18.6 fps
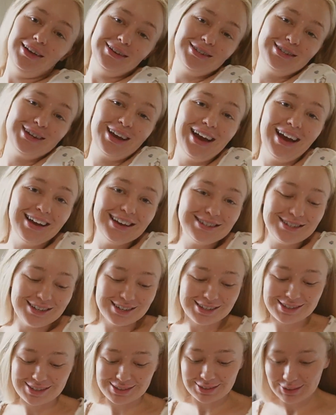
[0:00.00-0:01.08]
as you guys
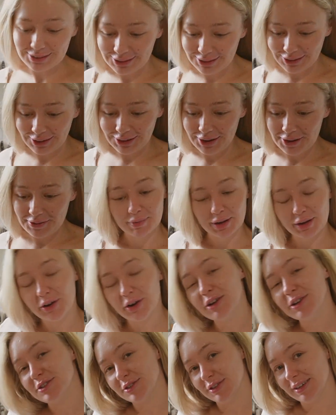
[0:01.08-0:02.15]
just saw, the
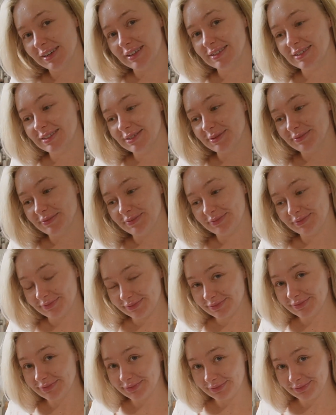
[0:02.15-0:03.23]
groceries.
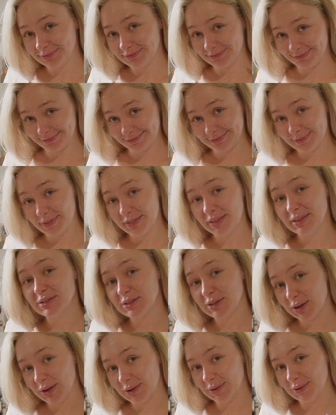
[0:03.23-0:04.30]
This
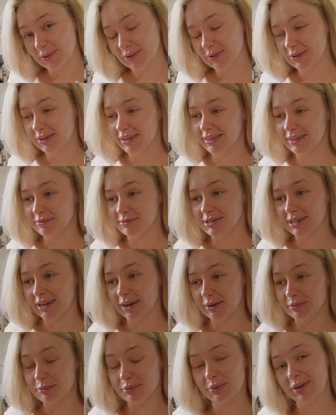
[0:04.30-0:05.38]
girl ordered them to
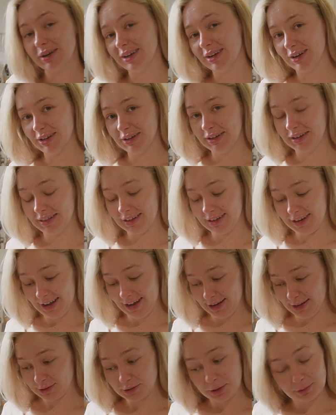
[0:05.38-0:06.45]
come pretty early in the
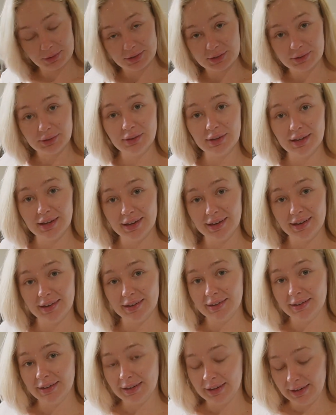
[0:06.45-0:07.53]
day, so I'm still here
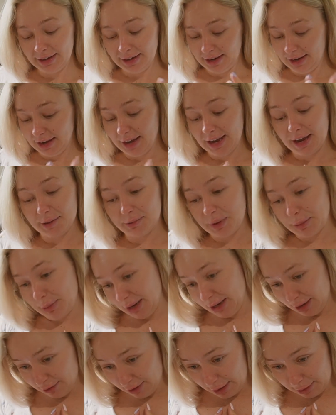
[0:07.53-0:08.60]
in my
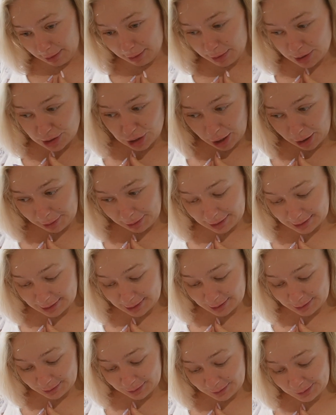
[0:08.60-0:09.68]
Peter Rabbit
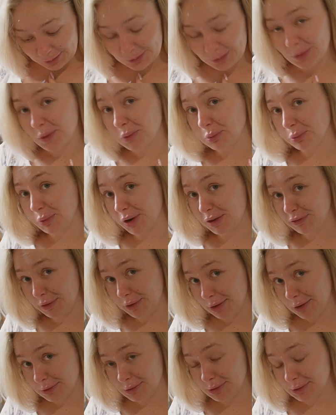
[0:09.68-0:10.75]
pajamas. I'm ready for
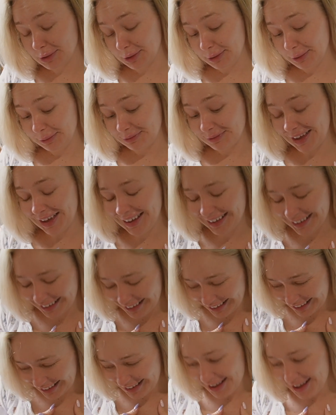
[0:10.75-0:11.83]
Easter,
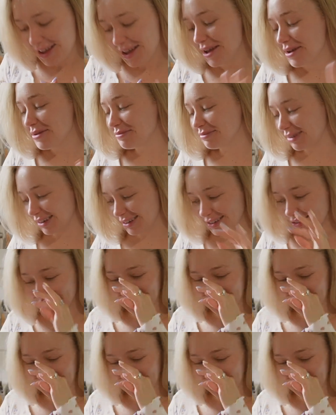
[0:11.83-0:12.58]
but it's